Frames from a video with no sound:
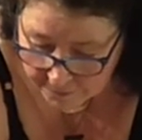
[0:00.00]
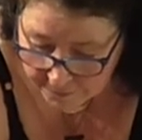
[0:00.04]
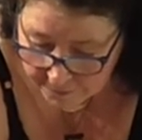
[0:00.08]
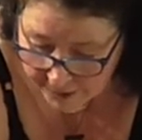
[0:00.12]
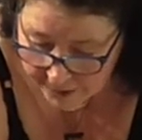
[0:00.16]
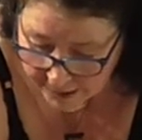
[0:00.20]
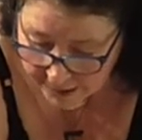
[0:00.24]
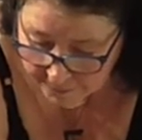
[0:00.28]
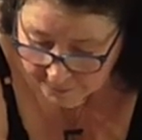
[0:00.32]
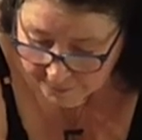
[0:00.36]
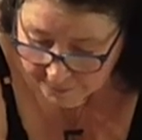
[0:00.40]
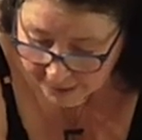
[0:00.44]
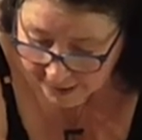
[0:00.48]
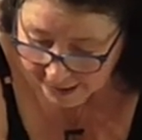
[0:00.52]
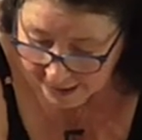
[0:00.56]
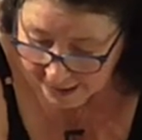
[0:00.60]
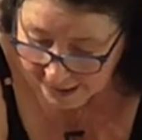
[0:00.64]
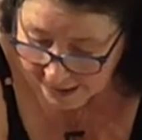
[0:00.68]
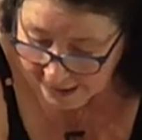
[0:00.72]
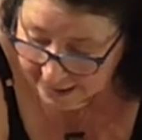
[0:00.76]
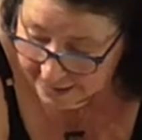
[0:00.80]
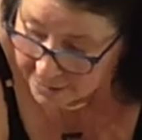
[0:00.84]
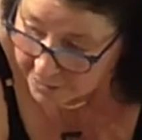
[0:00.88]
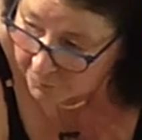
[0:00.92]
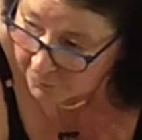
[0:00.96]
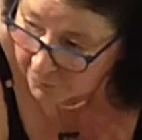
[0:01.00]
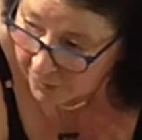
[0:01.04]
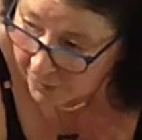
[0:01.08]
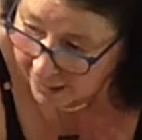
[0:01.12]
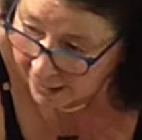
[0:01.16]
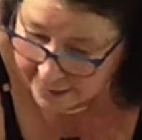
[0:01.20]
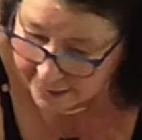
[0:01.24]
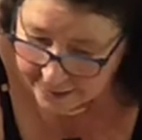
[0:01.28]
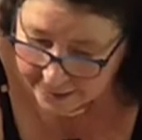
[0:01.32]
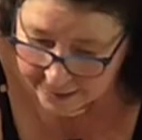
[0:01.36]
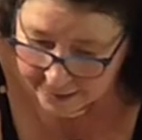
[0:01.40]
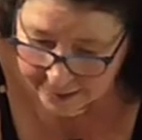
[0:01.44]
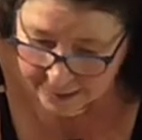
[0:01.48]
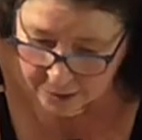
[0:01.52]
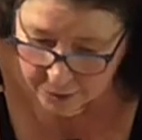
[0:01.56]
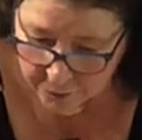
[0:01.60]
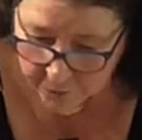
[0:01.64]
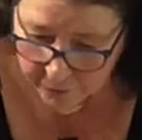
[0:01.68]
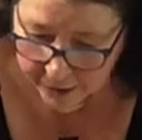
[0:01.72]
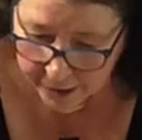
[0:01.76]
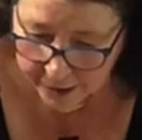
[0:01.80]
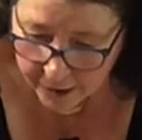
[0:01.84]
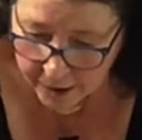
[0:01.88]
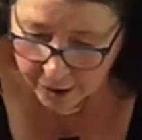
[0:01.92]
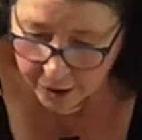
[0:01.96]
make my hands rise this
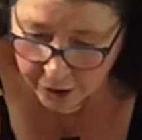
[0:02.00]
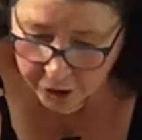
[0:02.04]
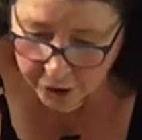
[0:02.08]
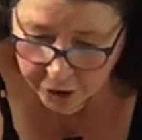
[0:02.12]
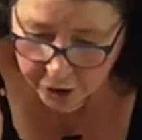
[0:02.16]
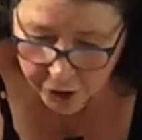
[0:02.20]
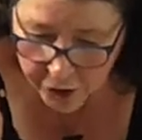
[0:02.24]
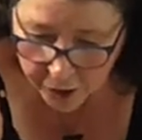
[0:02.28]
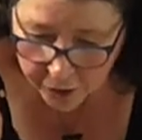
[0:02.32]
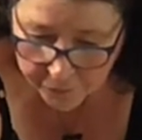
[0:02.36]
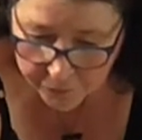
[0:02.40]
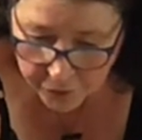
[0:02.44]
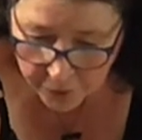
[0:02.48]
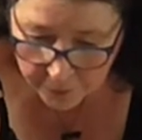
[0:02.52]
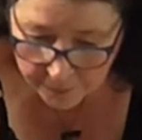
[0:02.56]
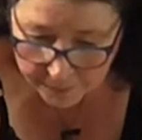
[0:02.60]
way. Curve your